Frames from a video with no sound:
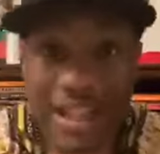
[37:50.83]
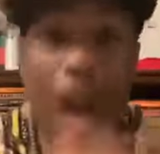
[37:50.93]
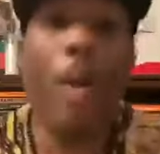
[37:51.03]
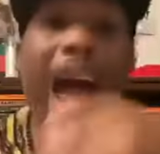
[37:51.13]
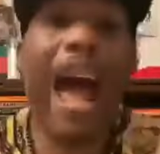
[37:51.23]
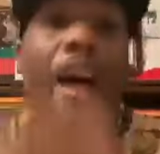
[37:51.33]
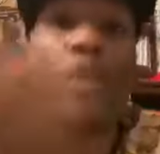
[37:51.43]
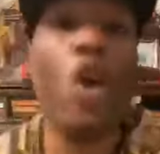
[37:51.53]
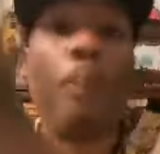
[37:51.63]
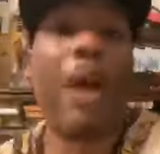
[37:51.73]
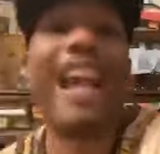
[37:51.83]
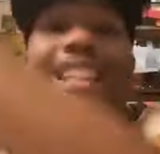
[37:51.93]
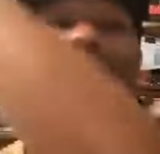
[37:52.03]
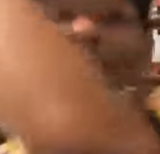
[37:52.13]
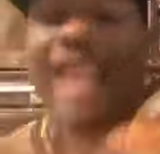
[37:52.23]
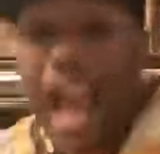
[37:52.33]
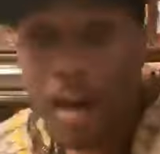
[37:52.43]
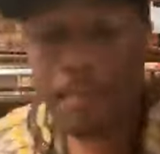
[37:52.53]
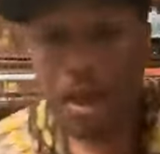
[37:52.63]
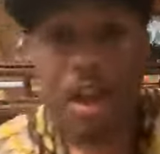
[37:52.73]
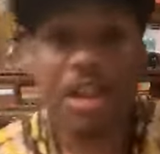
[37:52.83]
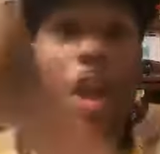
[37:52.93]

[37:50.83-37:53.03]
They will have you praising them the